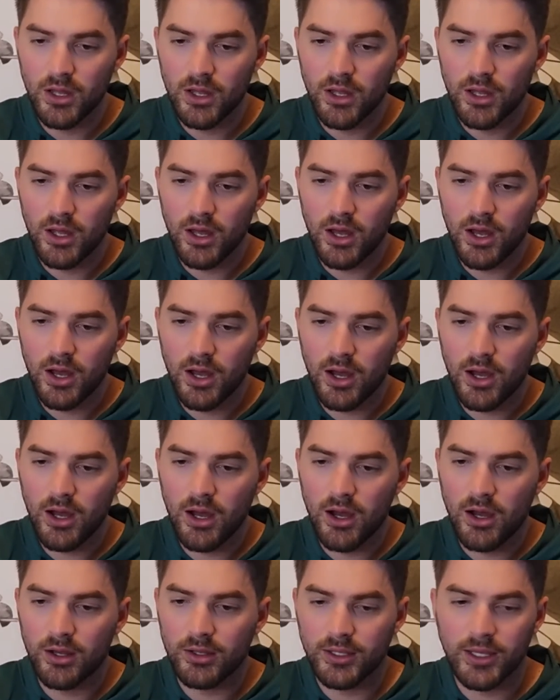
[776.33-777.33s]

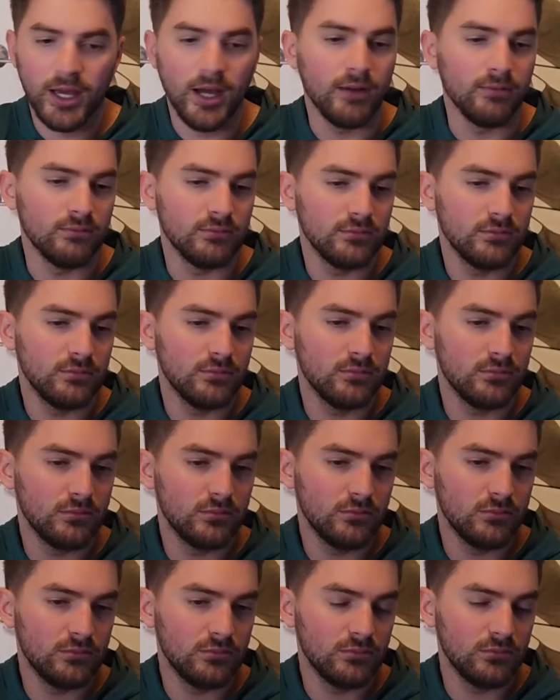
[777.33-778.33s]
Yeah.
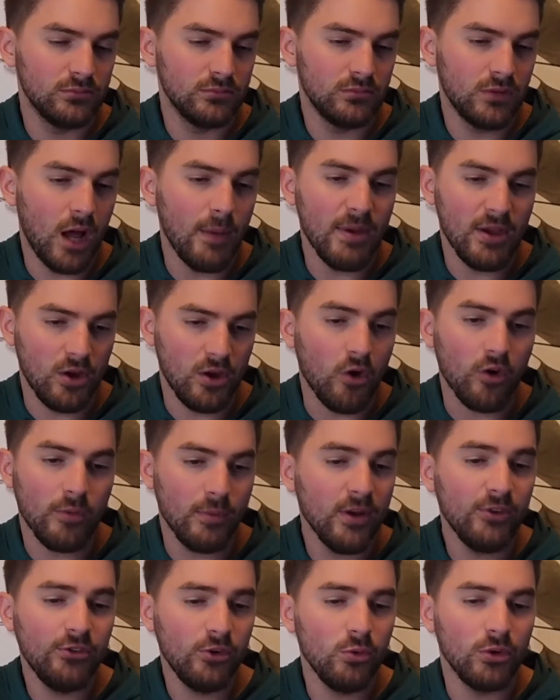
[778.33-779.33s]
I mean, Gardner
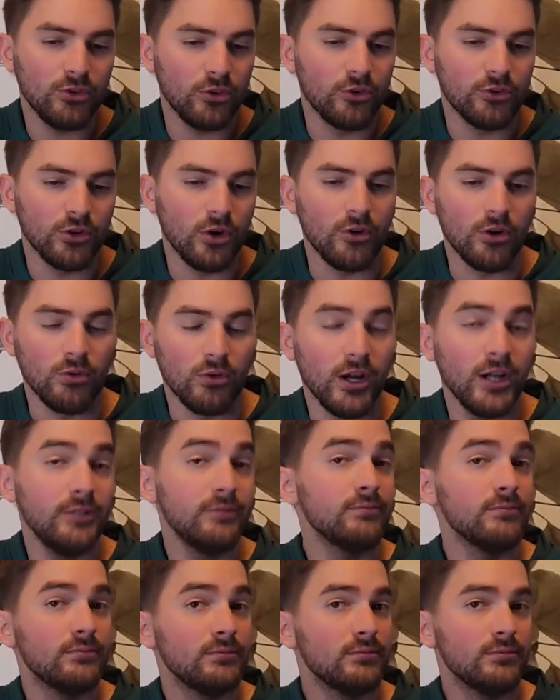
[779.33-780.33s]
Minshew was a starter,
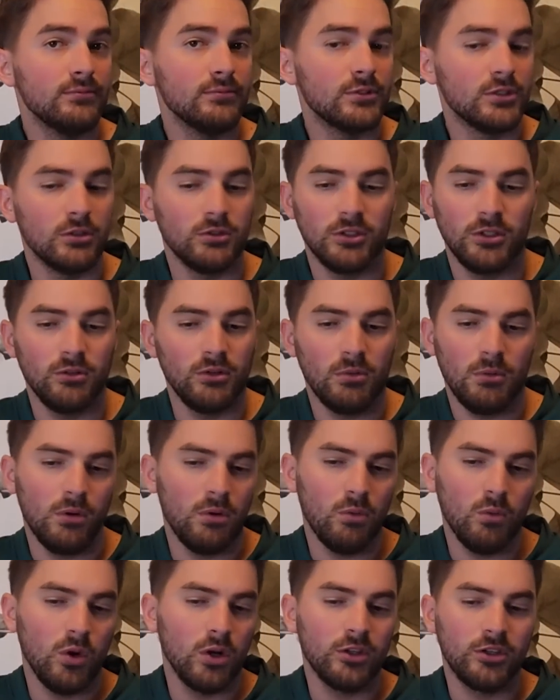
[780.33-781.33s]
right? So we do.
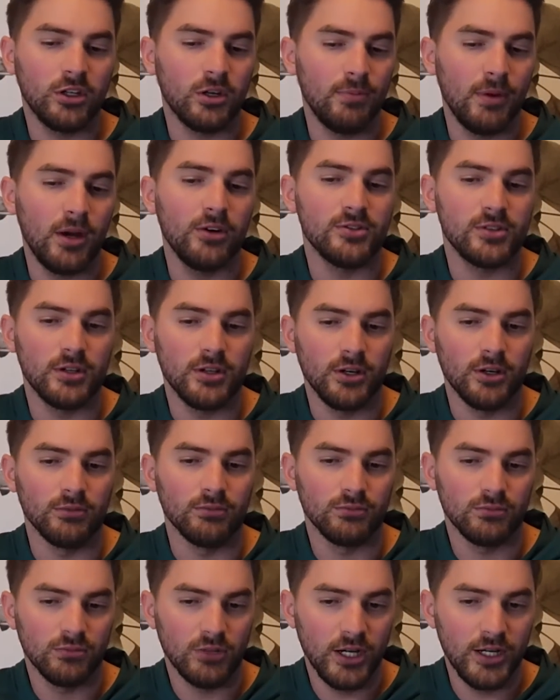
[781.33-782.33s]
What's the comparison here,
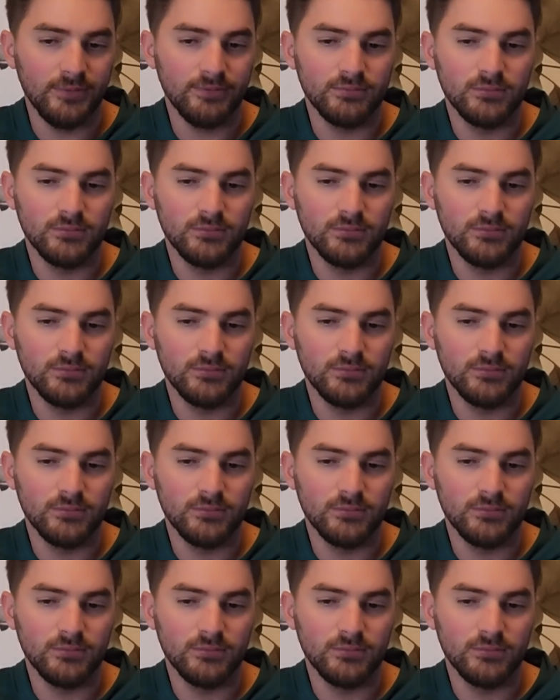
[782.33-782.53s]
right?